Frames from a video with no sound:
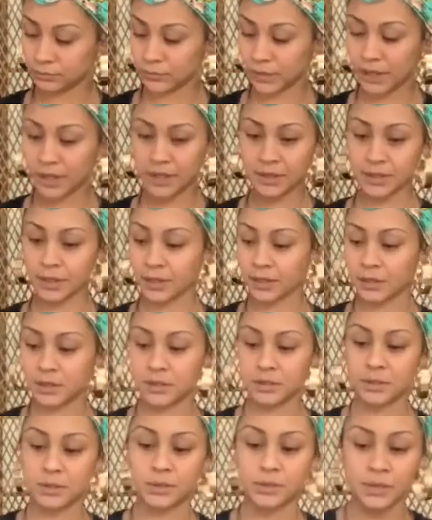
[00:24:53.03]
I guess I could have
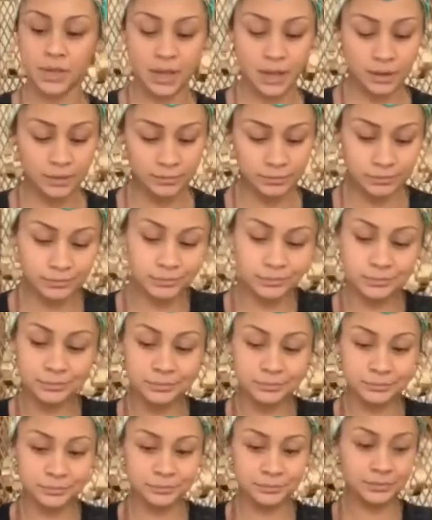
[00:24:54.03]
just used that.
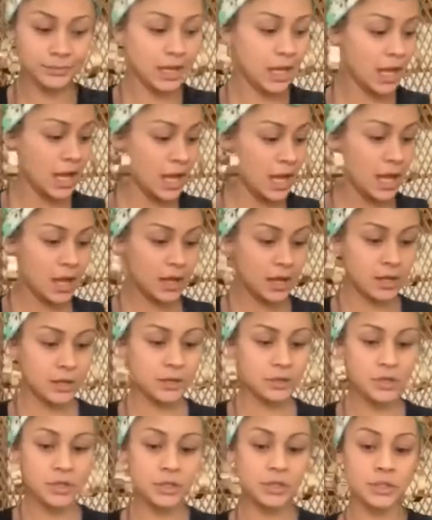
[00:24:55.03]
Could
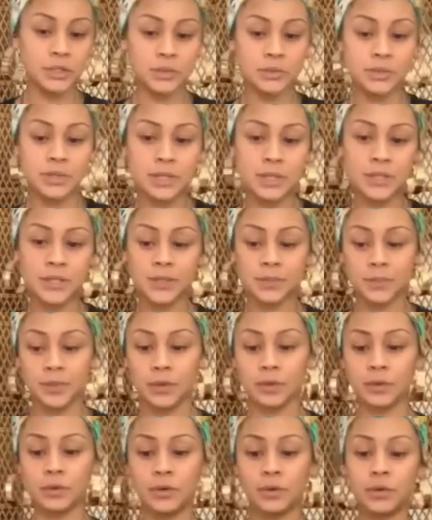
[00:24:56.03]
have just used this
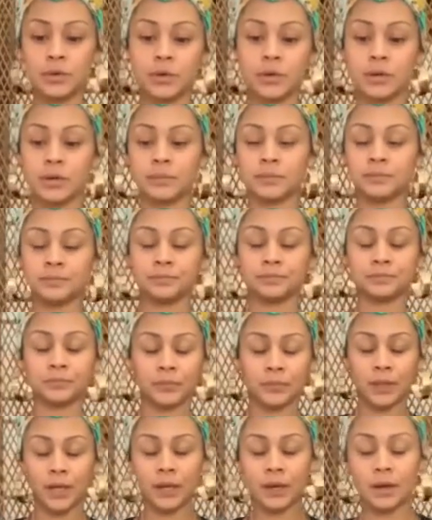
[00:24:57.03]
smoke.
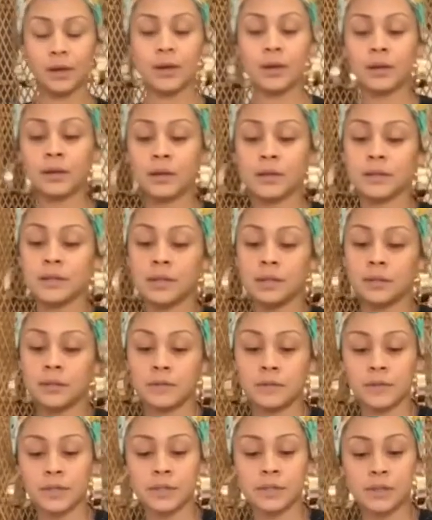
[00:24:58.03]
Cleansing
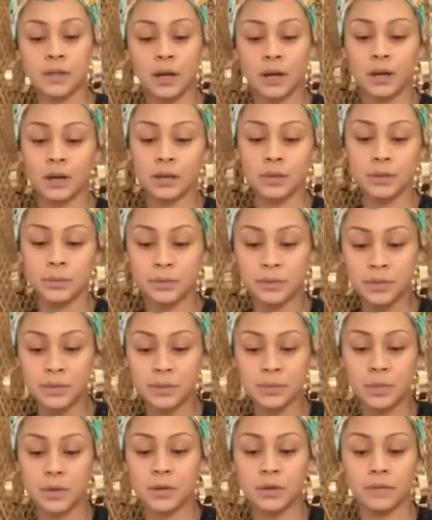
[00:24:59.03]
energies cards with the
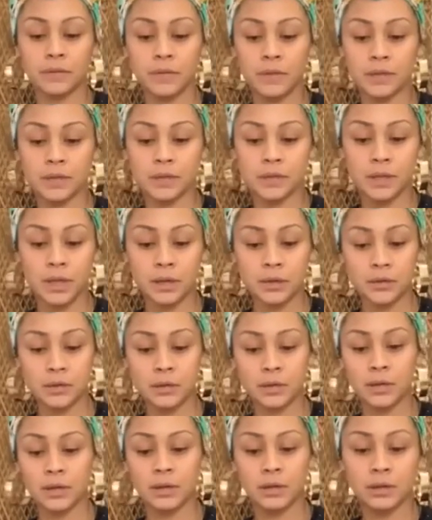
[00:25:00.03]
smoke of the
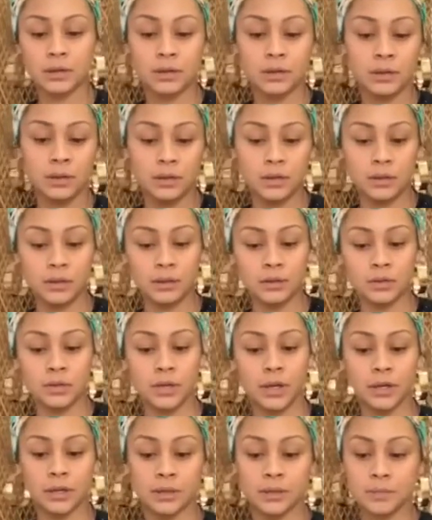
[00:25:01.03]
sacred
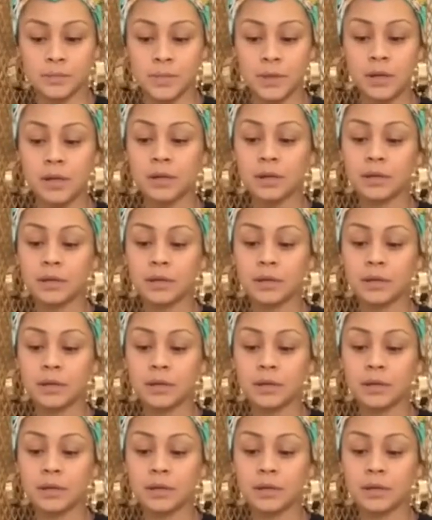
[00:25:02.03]
dragon blood.